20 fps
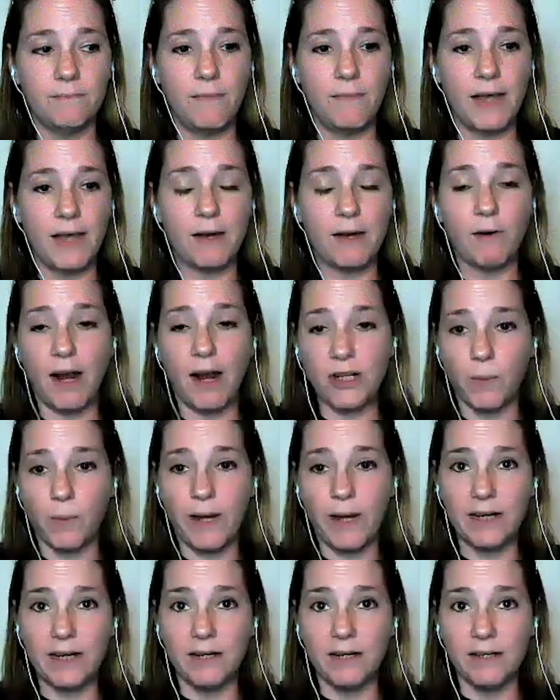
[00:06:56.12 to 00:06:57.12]
he
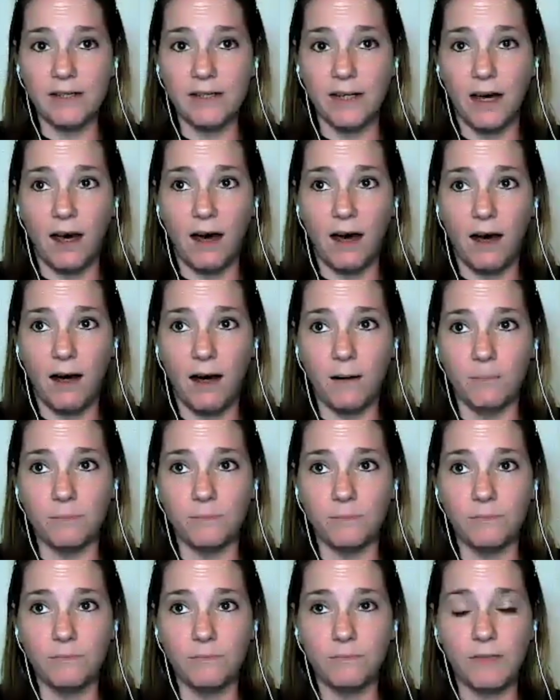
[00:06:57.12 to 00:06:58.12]
graduated, um,
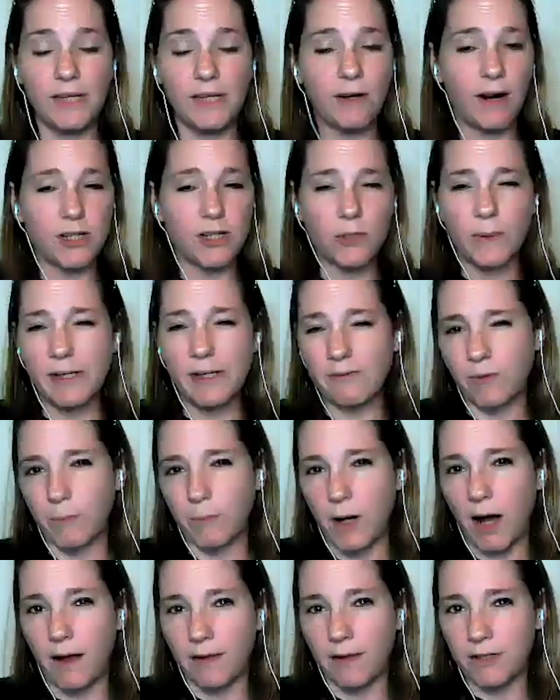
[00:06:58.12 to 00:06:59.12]
he graduated from
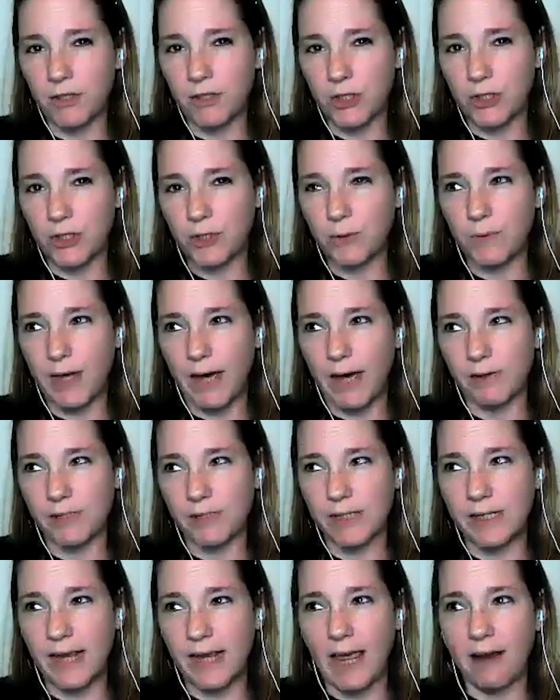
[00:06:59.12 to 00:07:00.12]
college in two
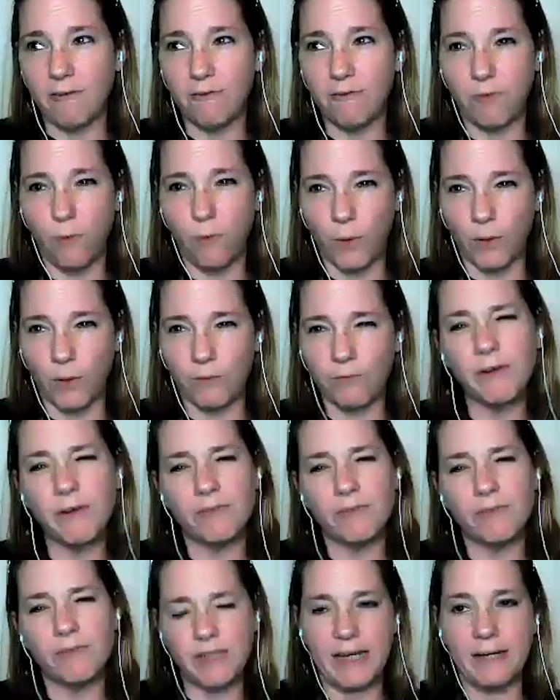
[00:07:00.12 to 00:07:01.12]
thousand
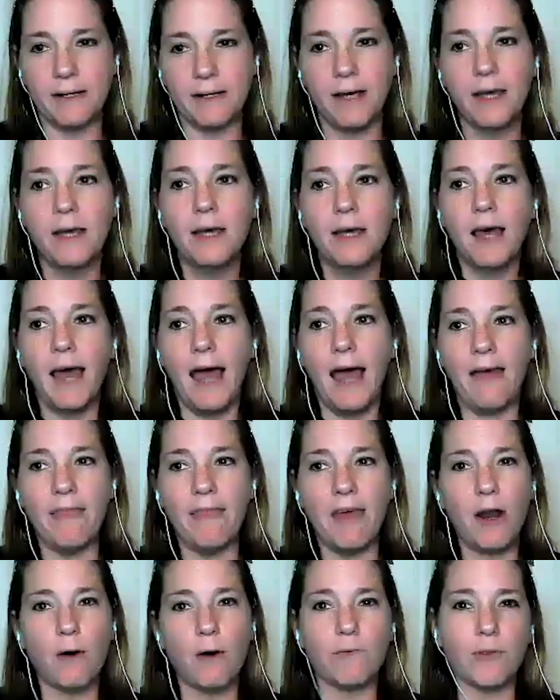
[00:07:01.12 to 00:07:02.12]
fifteen. And
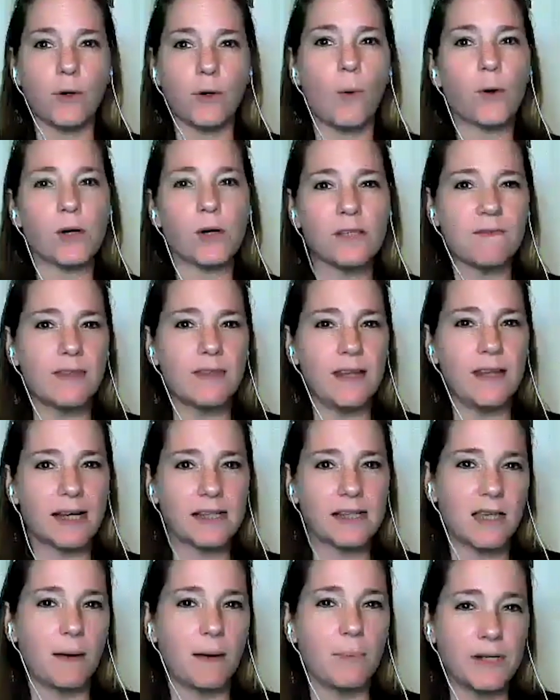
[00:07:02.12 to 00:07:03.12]
then over the course of the next
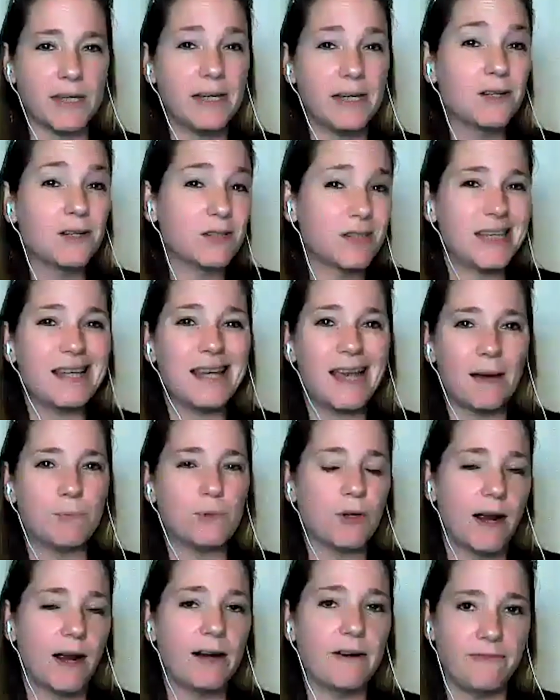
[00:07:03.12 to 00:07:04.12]
couple of years, he kept
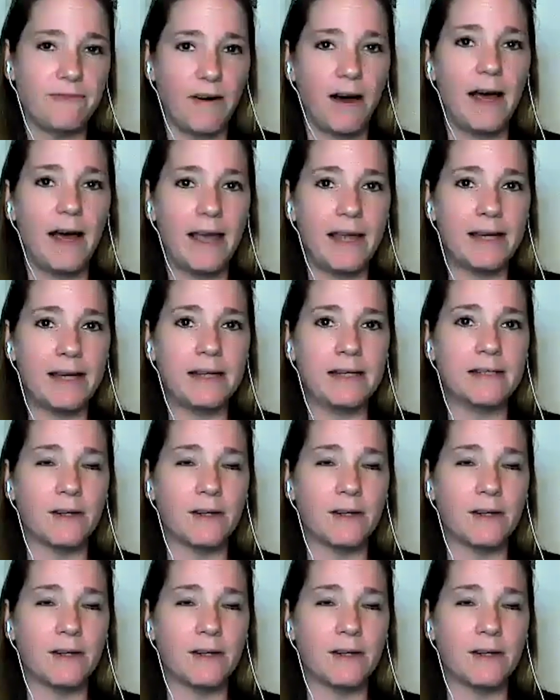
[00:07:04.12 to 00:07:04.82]
trying to find